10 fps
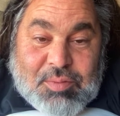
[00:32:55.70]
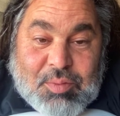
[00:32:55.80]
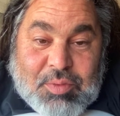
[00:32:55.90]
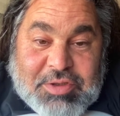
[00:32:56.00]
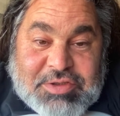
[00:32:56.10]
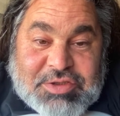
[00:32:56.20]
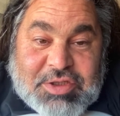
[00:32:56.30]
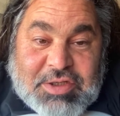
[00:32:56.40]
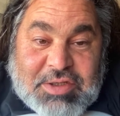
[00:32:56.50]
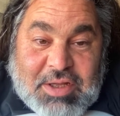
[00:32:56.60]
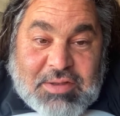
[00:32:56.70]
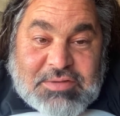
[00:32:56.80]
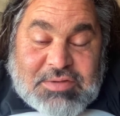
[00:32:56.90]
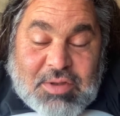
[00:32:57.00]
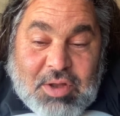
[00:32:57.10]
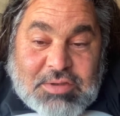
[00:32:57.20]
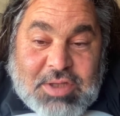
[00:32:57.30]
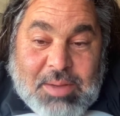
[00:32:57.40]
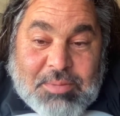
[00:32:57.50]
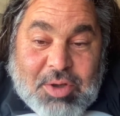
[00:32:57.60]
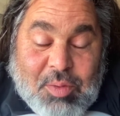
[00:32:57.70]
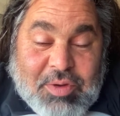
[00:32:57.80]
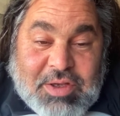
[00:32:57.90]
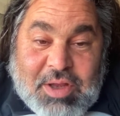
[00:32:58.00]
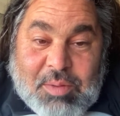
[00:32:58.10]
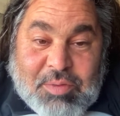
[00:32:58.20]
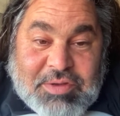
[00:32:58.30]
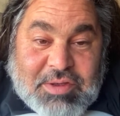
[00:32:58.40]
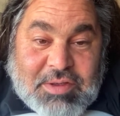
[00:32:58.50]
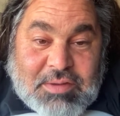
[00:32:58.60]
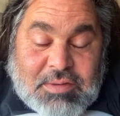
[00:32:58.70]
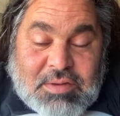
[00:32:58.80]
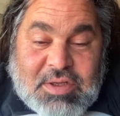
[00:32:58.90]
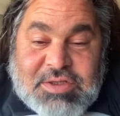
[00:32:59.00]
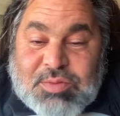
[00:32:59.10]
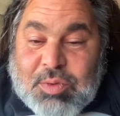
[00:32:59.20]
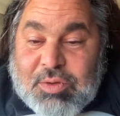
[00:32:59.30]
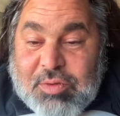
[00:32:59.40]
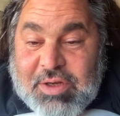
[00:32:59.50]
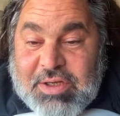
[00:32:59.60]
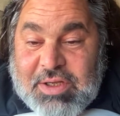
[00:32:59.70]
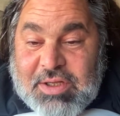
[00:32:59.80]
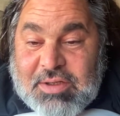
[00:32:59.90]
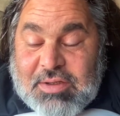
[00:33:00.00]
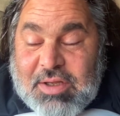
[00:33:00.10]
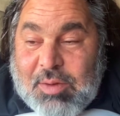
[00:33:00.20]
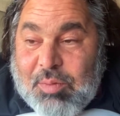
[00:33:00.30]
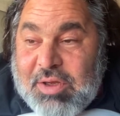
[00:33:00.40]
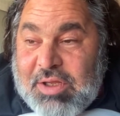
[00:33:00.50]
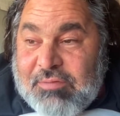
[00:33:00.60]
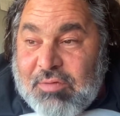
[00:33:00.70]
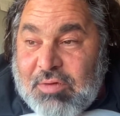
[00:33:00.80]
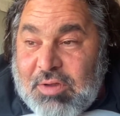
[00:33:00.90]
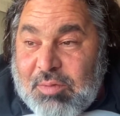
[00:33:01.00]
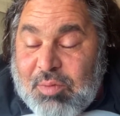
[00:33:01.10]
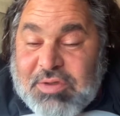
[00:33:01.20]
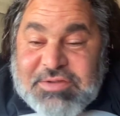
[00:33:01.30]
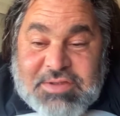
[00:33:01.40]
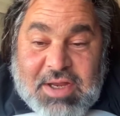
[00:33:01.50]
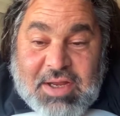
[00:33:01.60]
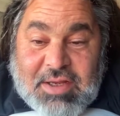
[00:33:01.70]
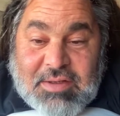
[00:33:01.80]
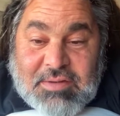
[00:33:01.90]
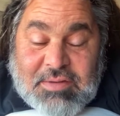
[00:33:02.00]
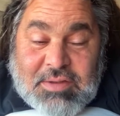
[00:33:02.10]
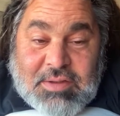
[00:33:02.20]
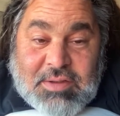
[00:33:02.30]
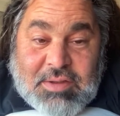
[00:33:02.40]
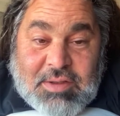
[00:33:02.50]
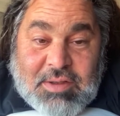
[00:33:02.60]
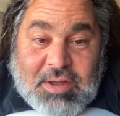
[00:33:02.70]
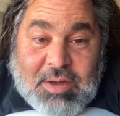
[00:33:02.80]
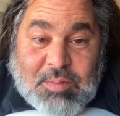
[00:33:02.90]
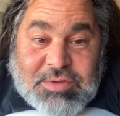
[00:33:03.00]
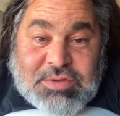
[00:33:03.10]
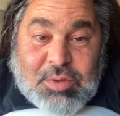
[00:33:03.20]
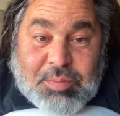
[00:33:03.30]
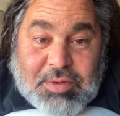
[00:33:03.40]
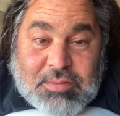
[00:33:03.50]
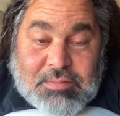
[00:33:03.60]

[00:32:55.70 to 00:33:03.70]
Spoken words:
We should have done this a long time ago, and we didn't, because we're greedy, and we're evil, and we're insane, and we're stupid.